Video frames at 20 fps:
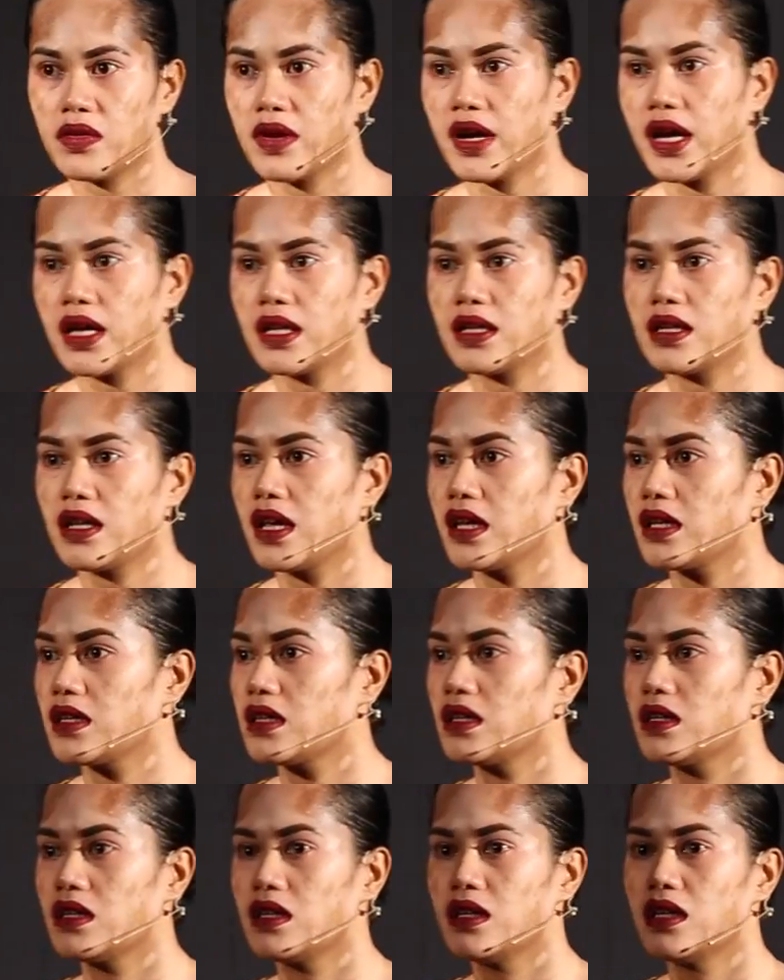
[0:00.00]
right.
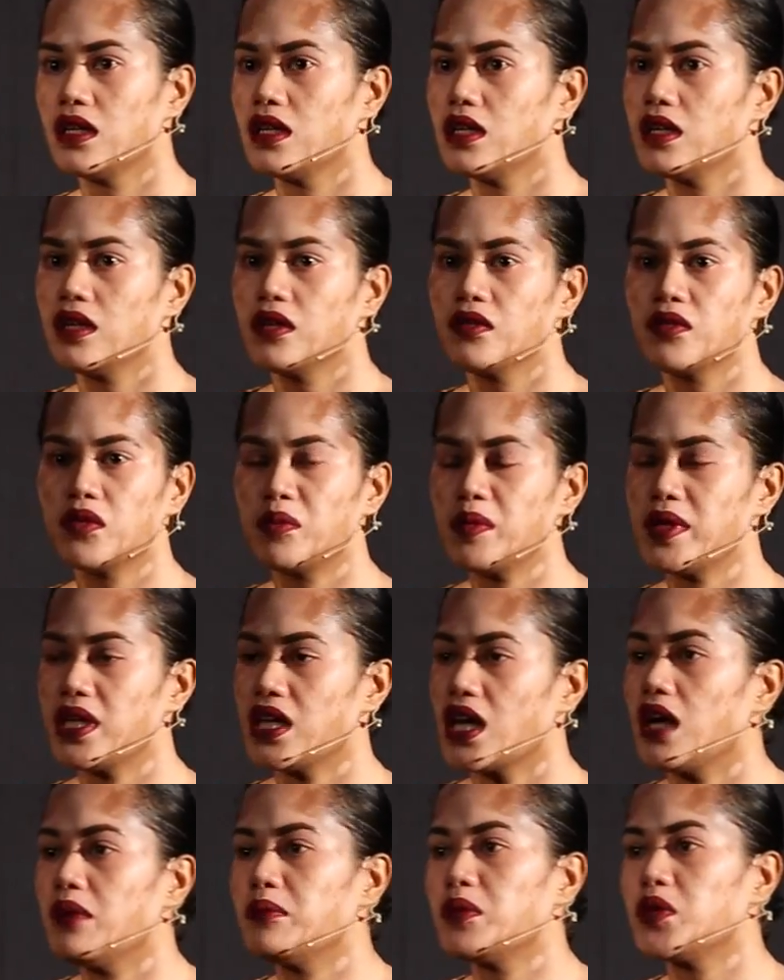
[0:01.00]
Like, for me,
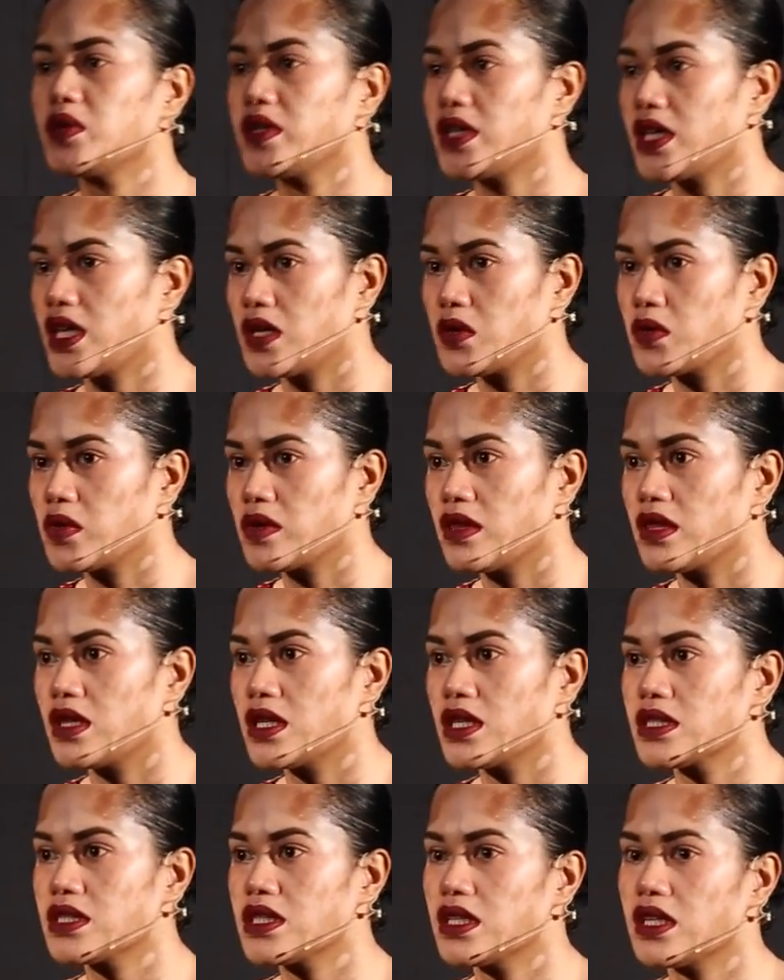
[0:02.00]
I'm okay with
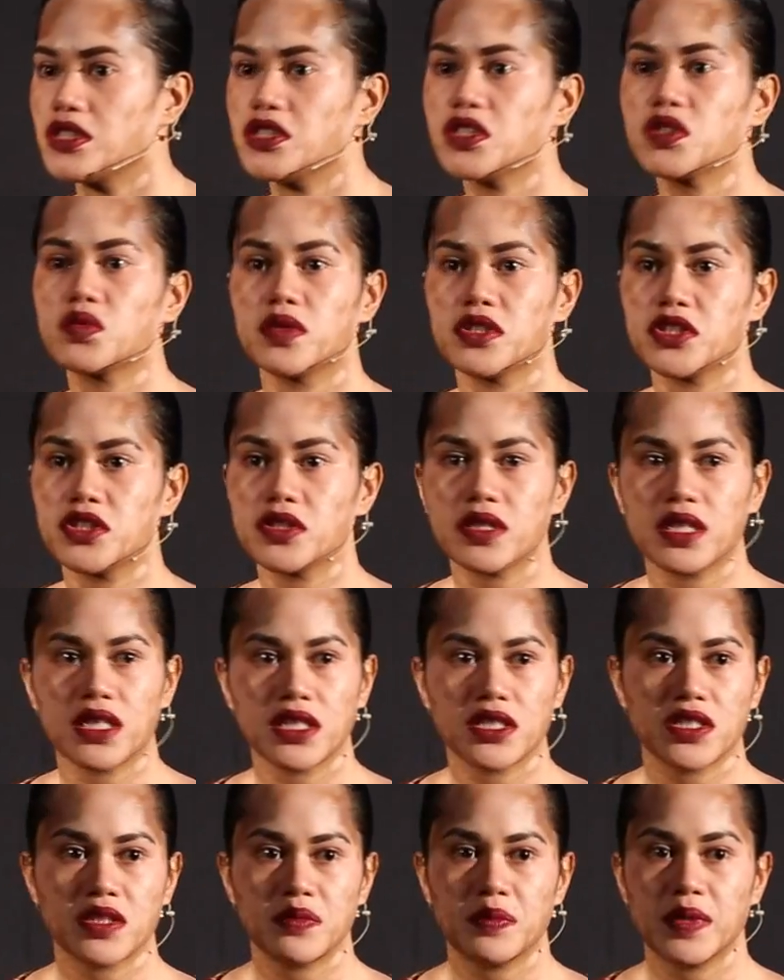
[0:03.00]
this. And I just want you
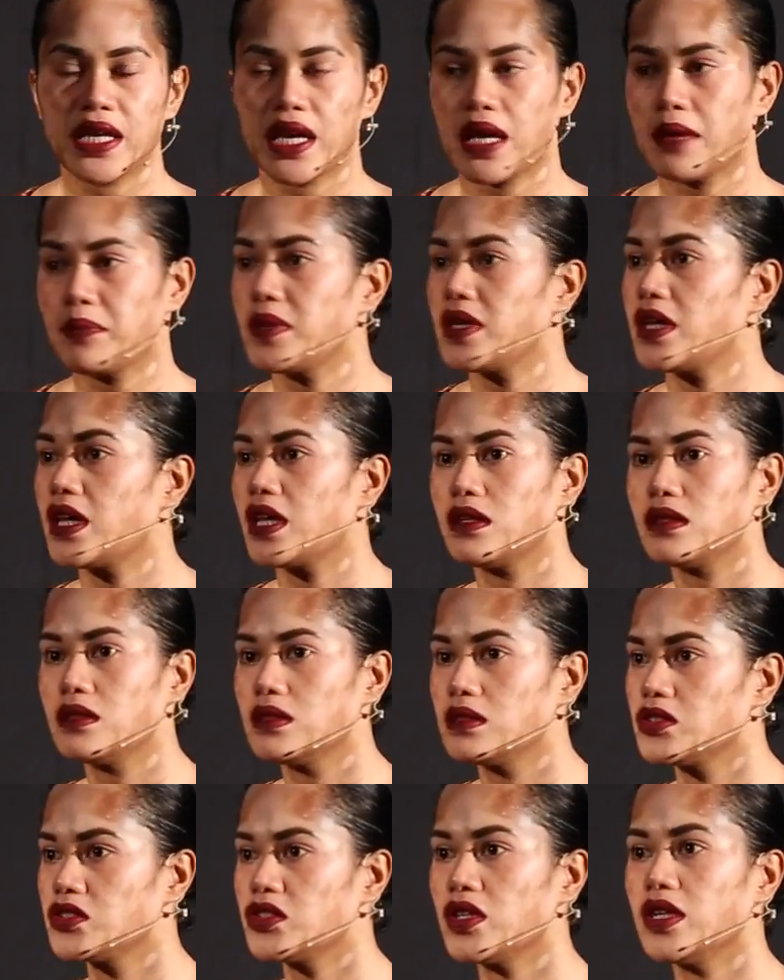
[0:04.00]
kids to be happy and
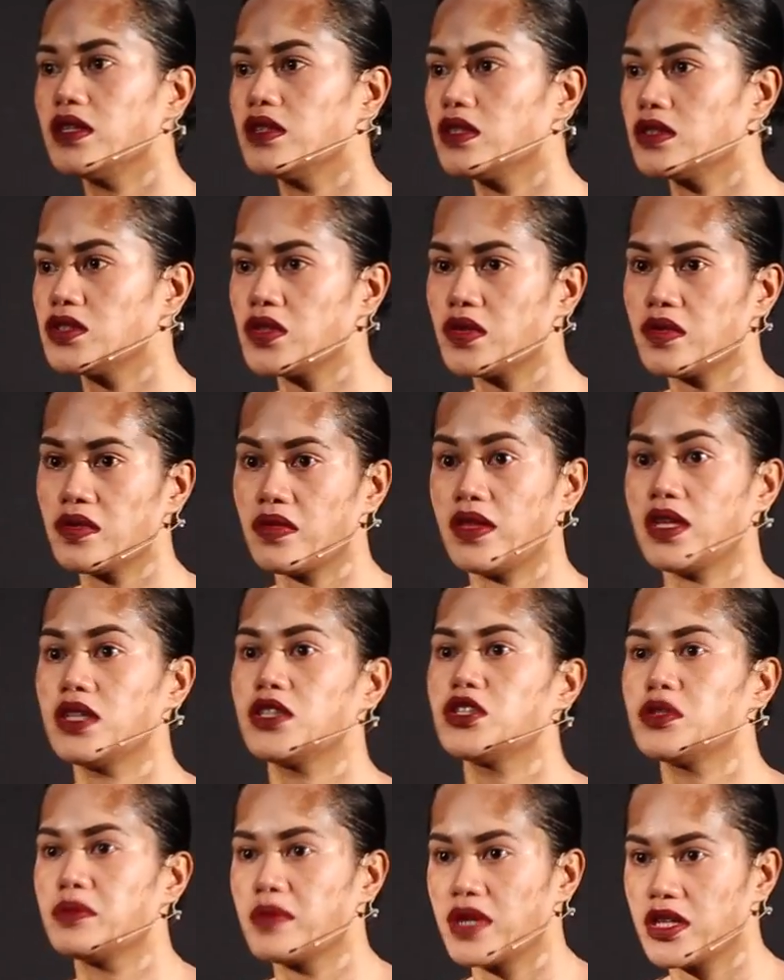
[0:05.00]
try not to
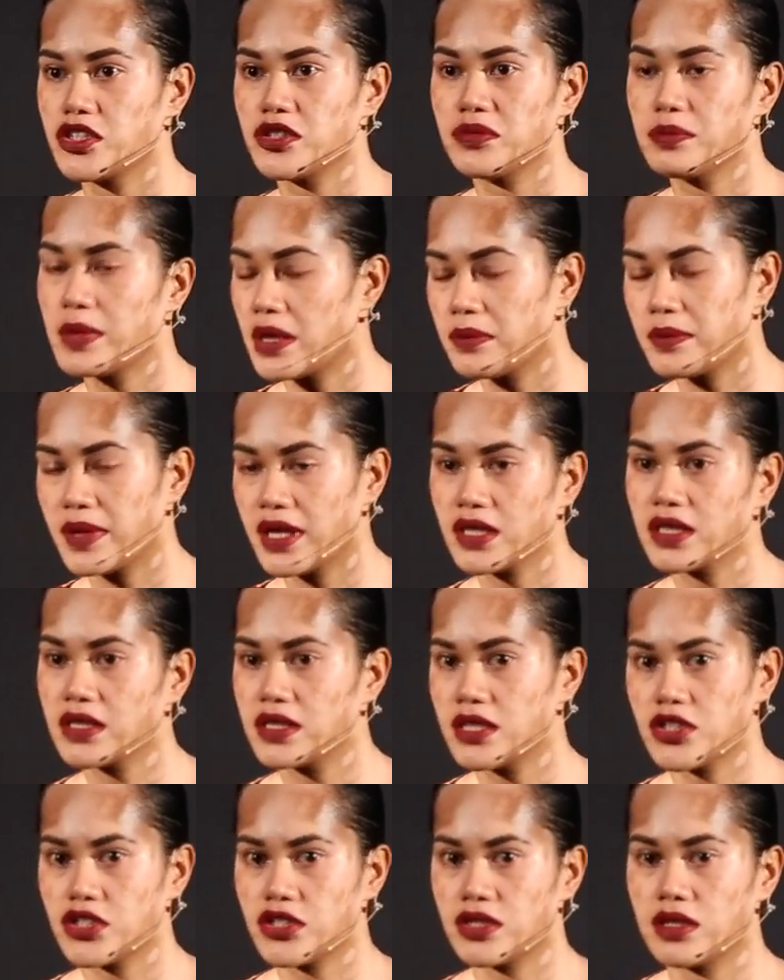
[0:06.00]
think too much about my
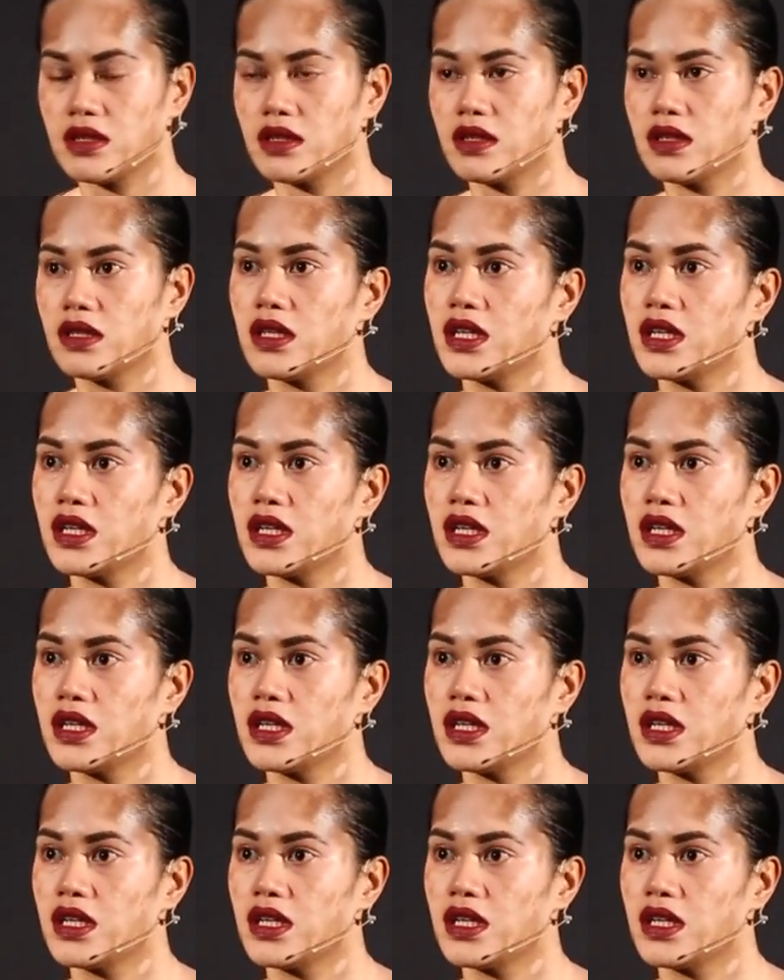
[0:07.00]
condition.